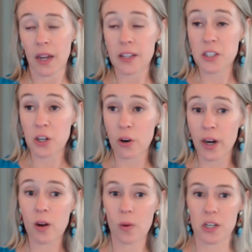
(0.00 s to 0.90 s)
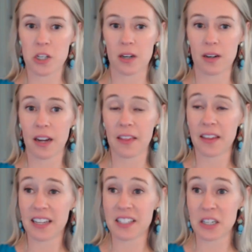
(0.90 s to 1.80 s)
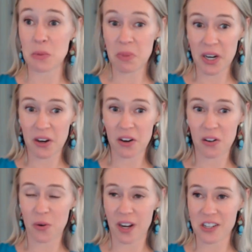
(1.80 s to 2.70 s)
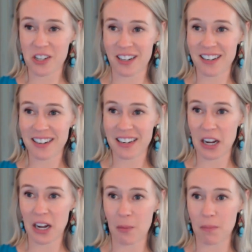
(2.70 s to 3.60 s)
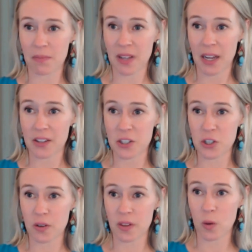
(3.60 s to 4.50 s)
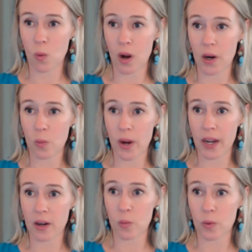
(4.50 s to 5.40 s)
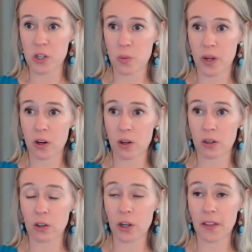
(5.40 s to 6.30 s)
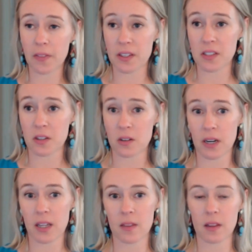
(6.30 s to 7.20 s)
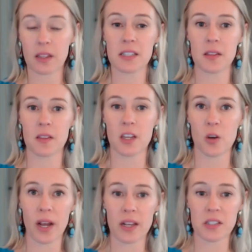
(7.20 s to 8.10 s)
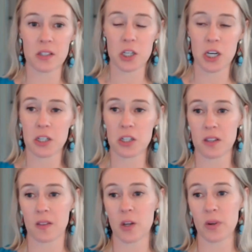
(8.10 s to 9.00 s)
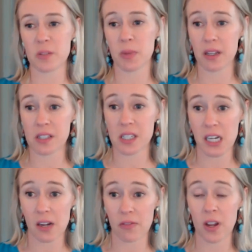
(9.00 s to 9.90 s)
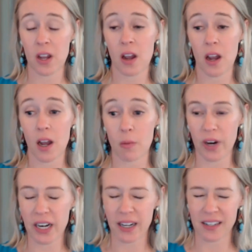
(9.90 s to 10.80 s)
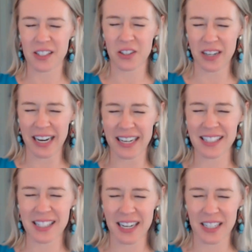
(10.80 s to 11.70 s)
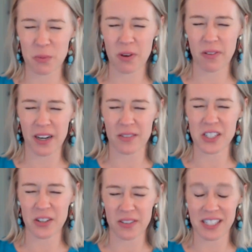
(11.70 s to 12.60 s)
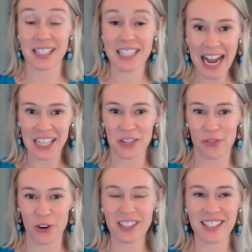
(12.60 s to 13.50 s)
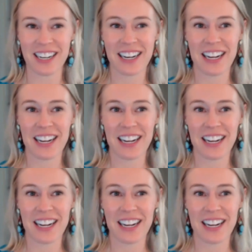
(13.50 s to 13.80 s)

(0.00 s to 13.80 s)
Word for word: It's a great question. I think it's an empirical question. Um, and certainly one way in which we could look at this, or in, at least in the US, is changes in the USPSTF um, ratings, United States Preventive Services Task Force.